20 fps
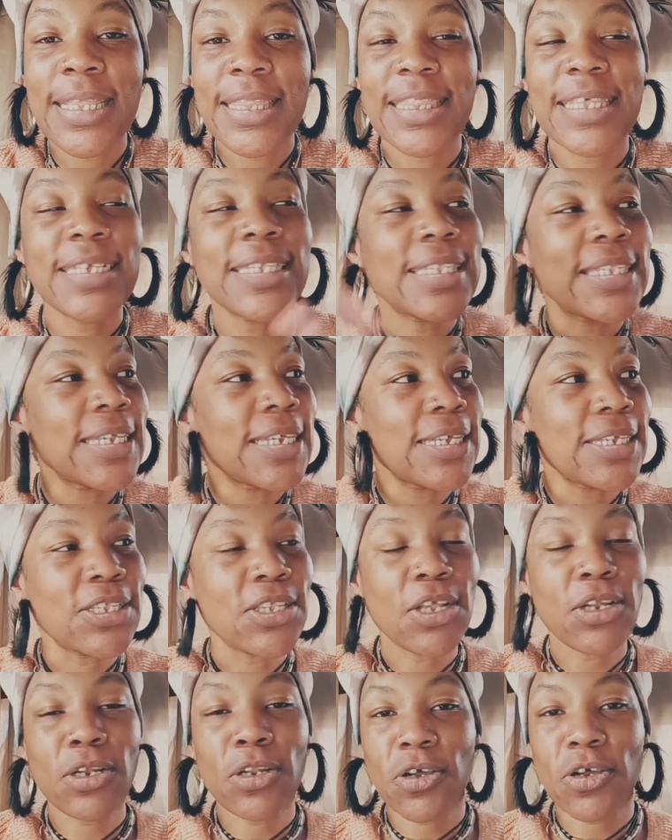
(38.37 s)
This is
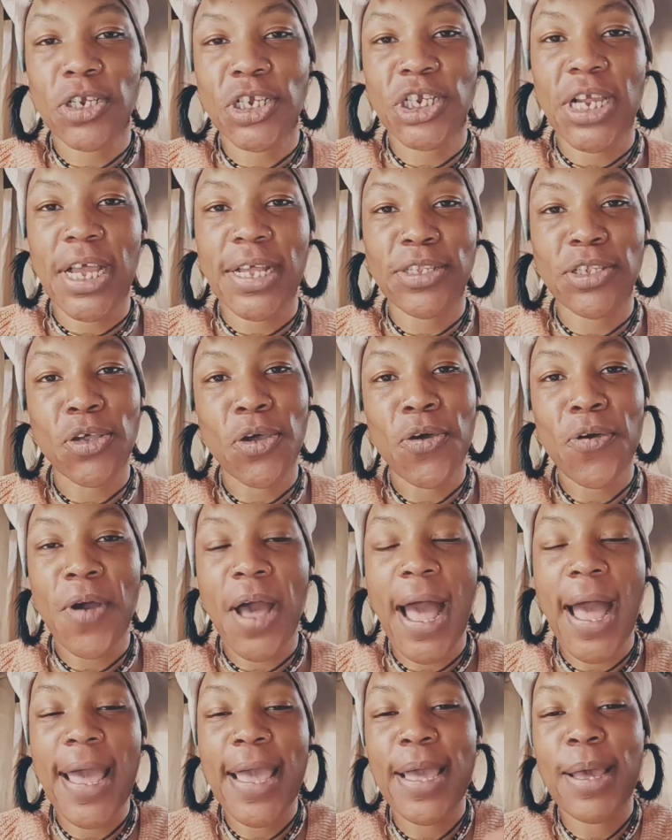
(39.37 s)
Le Chateau.
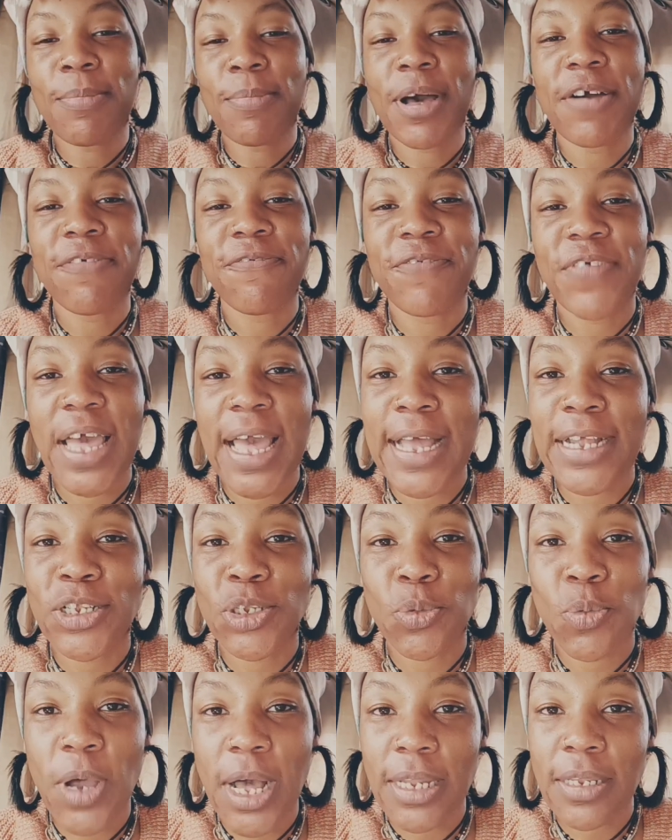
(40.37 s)
I am a van
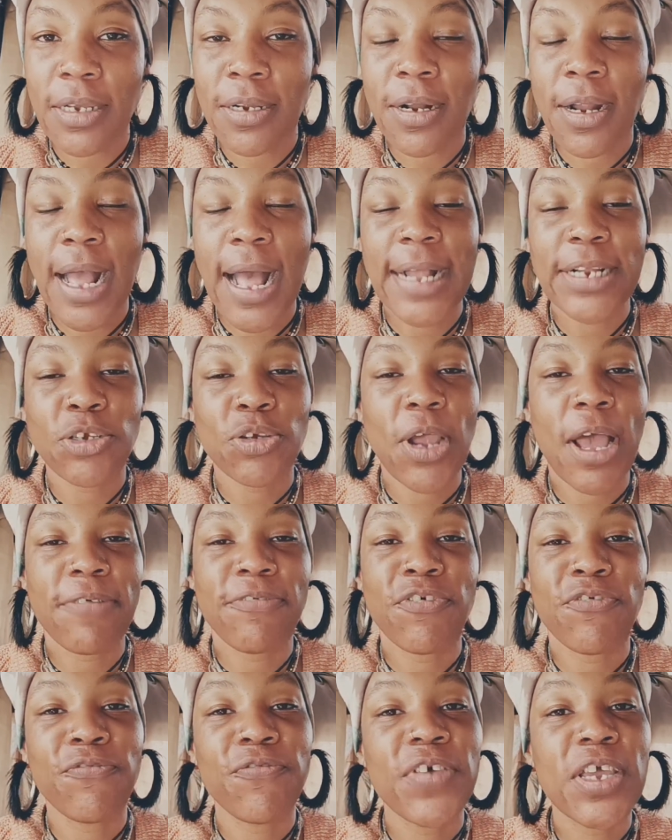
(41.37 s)
dweller. I
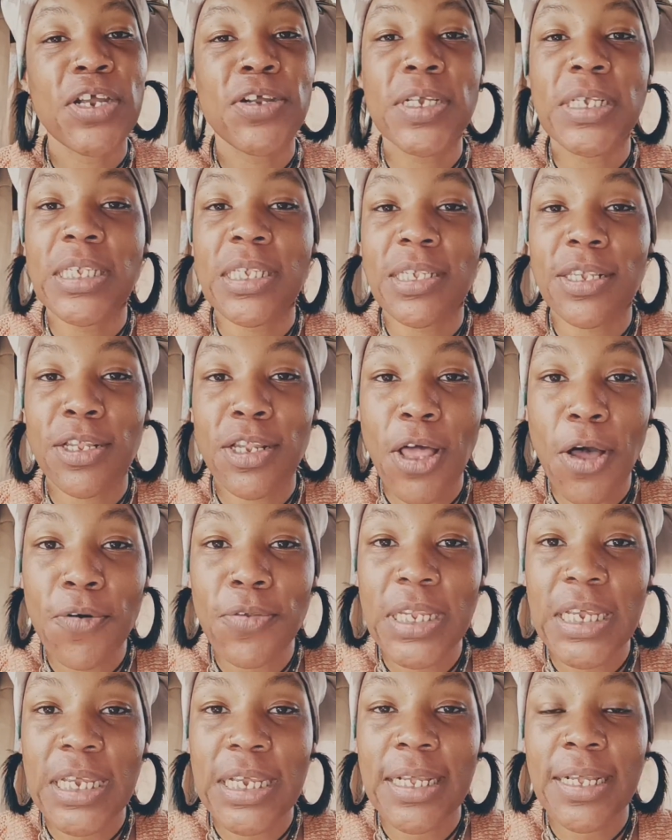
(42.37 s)
travel very
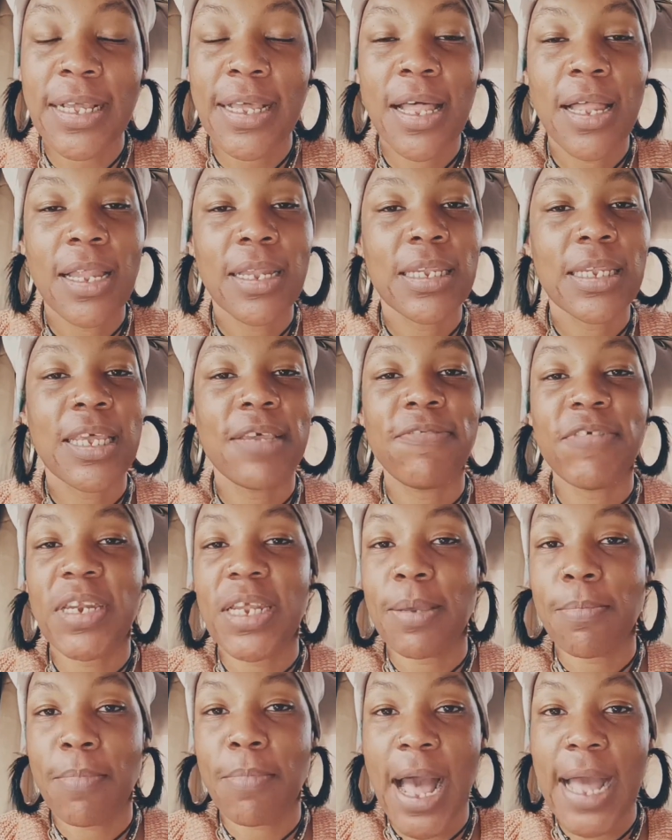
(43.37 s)
slowly, living
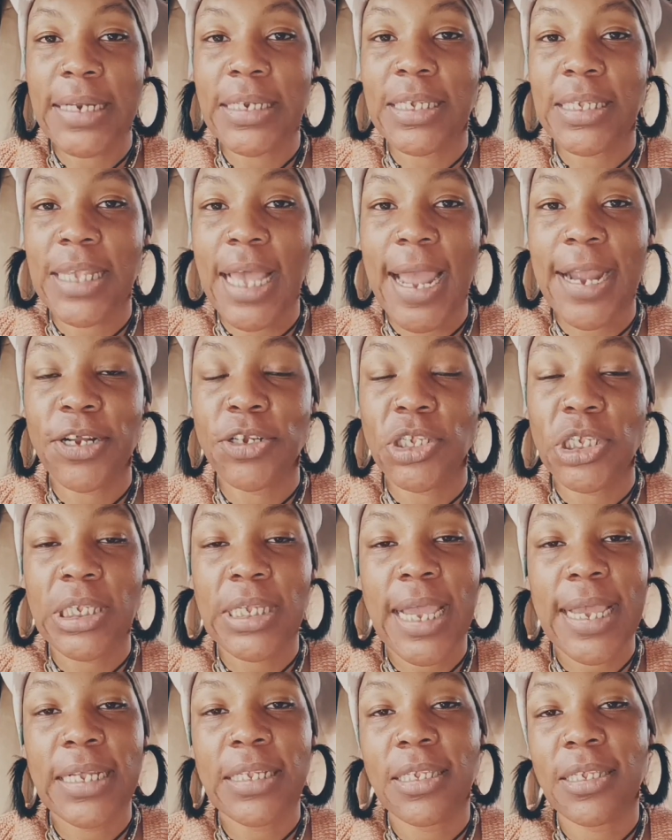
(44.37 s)
in my desired
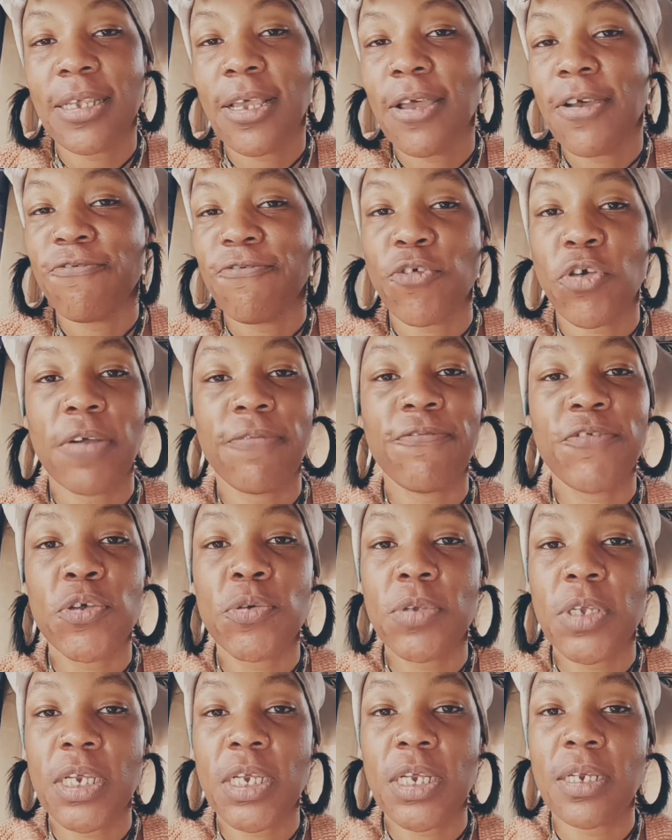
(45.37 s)
states for a
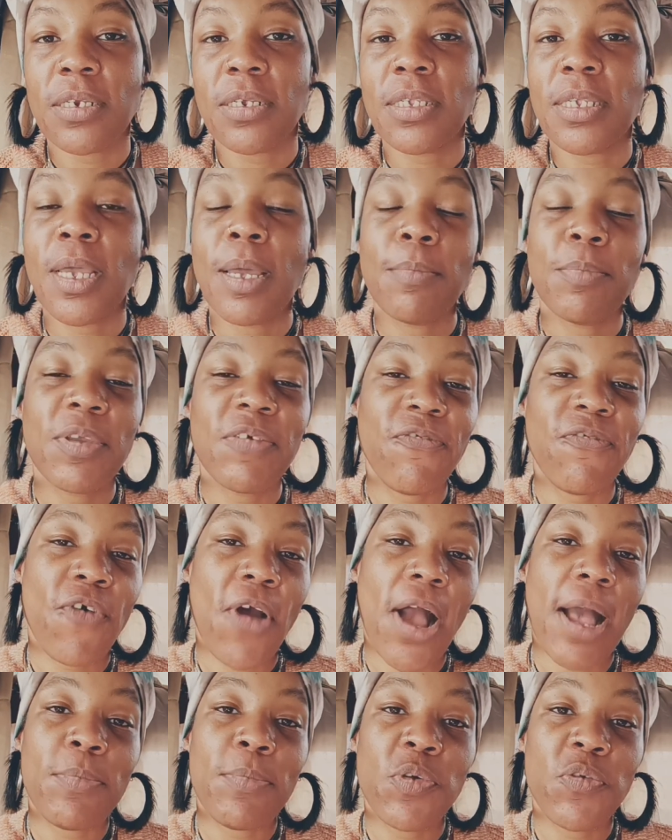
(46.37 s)
few years before
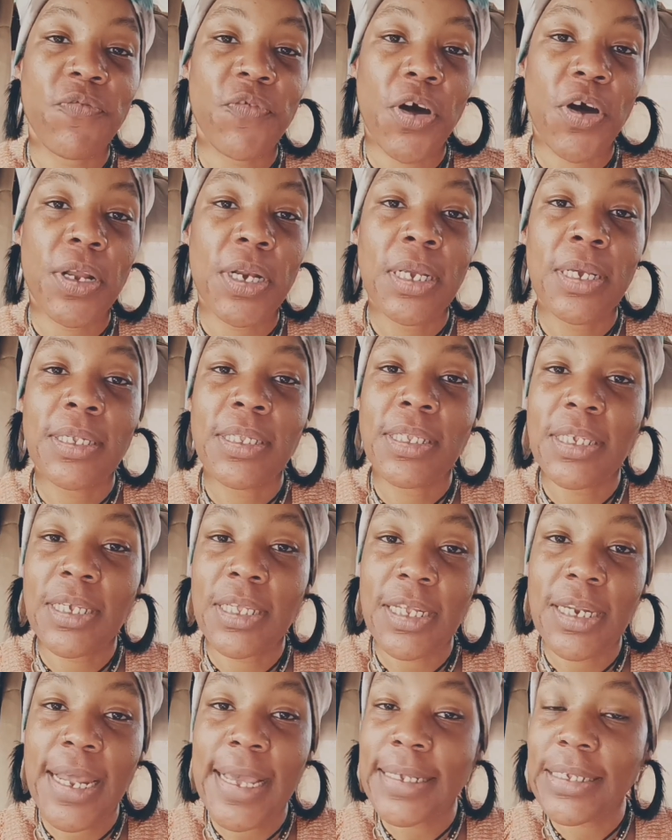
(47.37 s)
I move on to
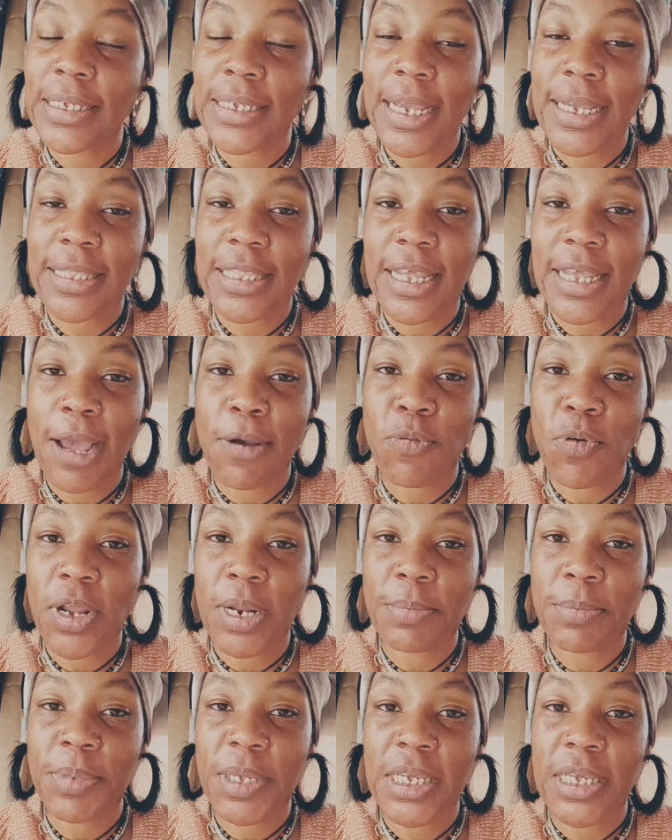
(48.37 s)
the next state that I
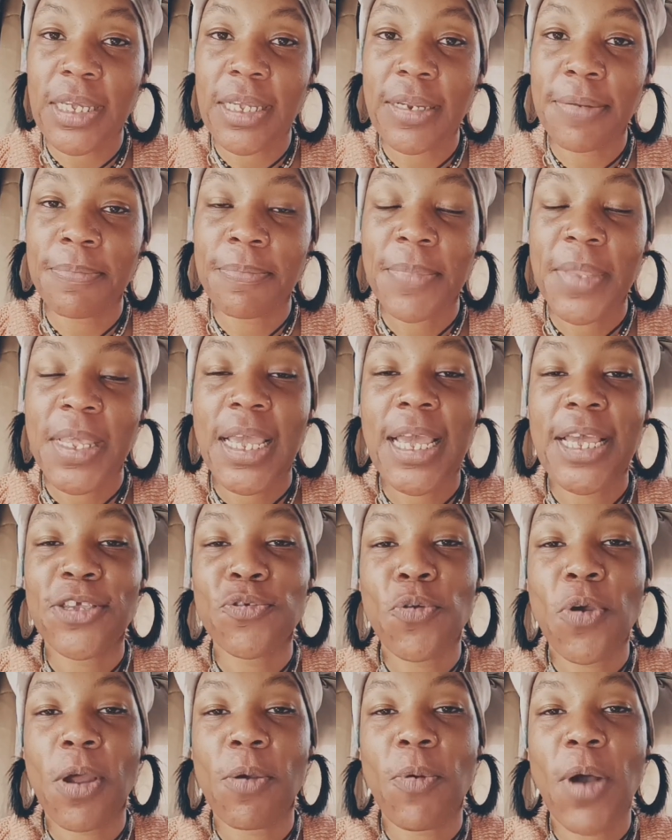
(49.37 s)
want to be in. And
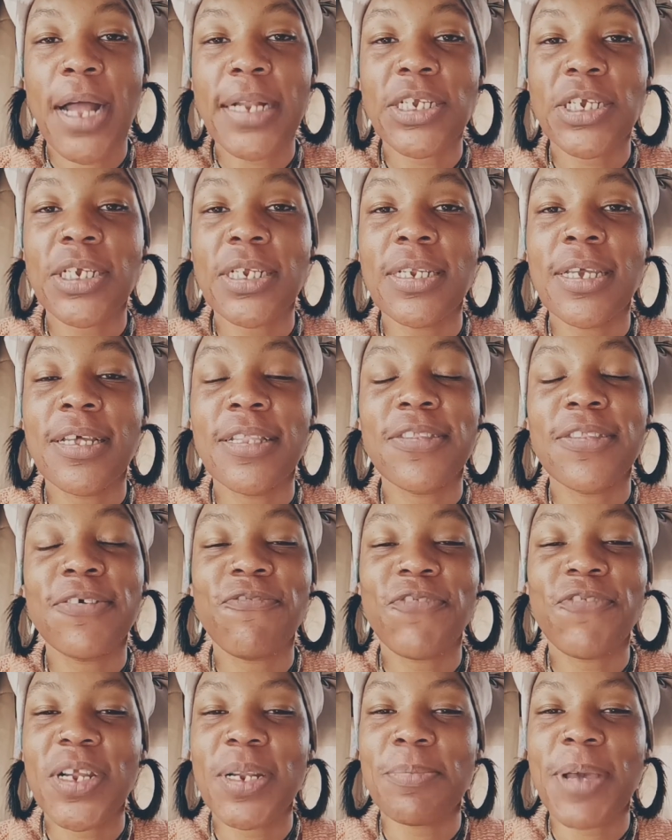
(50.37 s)
you are watching the
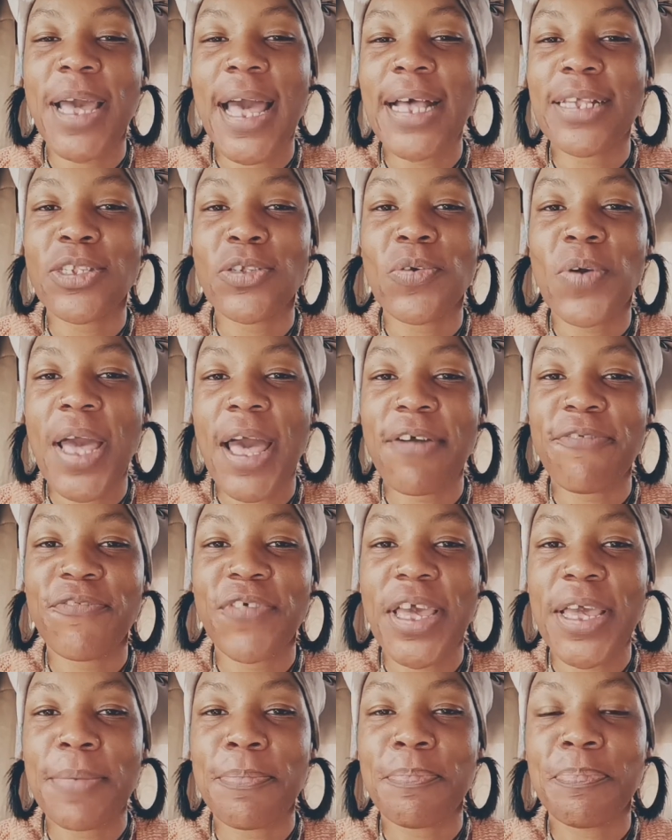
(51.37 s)
Freedom Castle
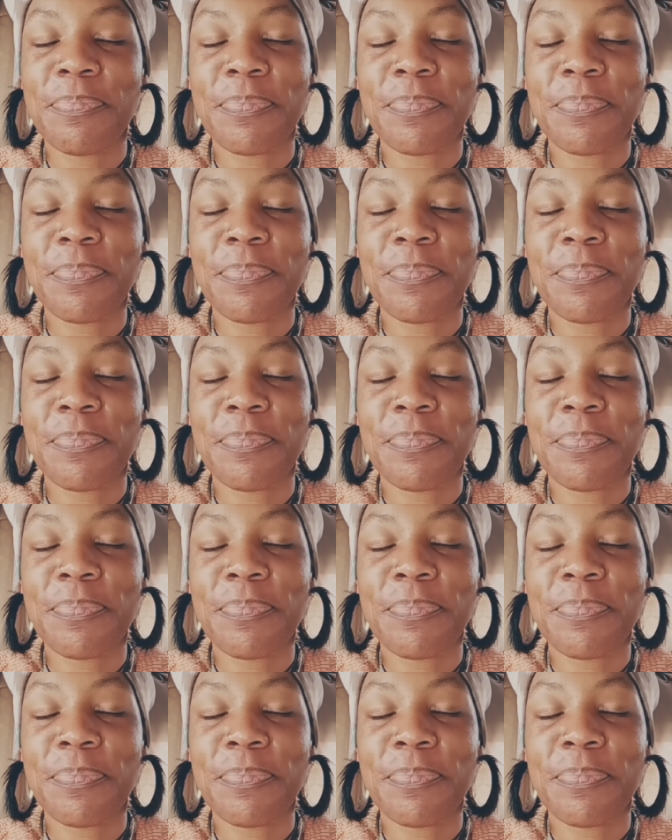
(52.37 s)
Cafe.